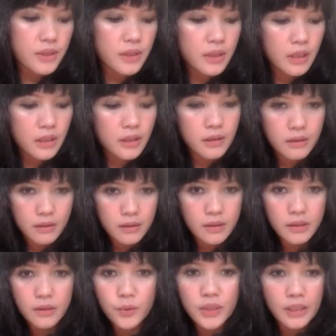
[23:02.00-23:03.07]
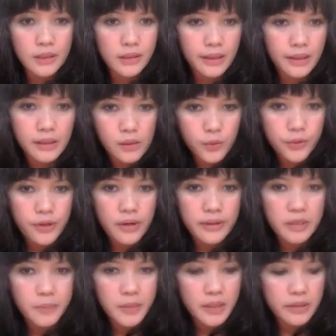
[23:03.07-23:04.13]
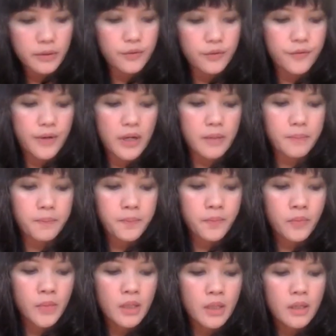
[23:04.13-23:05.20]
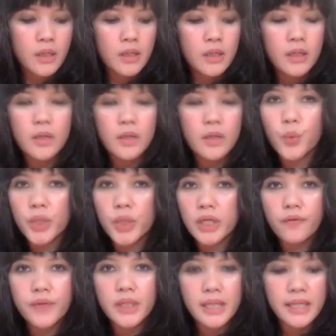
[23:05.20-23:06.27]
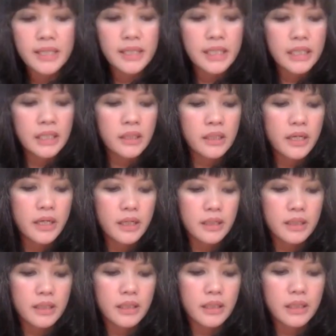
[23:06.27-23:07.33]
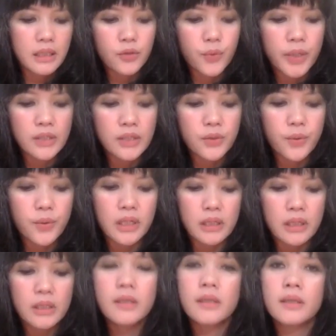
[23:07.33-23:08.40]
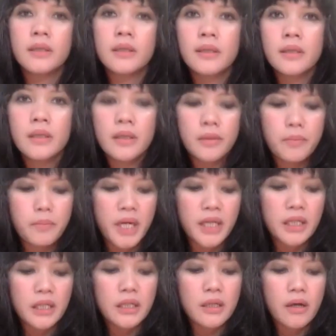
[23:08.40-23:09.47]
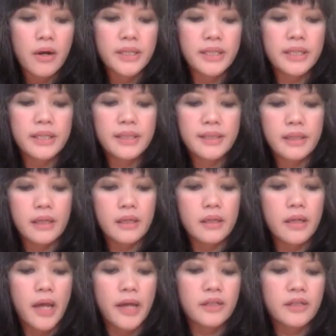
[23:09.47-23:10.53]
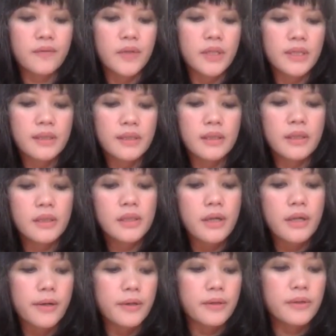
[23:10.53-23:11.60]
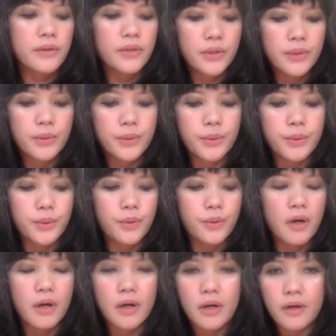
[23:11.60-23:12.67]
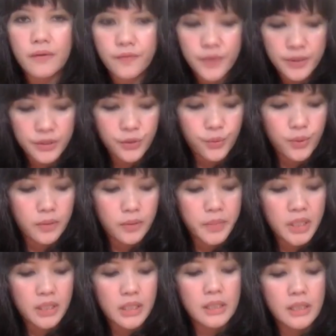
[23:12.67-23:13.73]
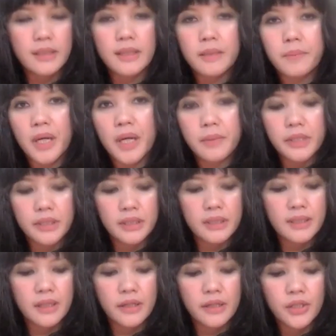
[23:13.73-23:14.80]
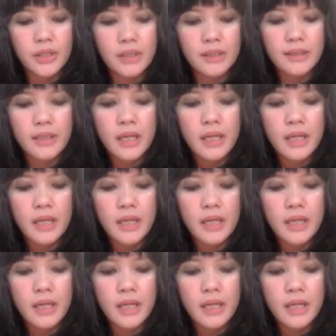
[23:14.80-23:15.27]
the Nusantara or archipelago frame. When COVID-19 hit in 2020, many artists and activists turned to virtual meetings and public discussions,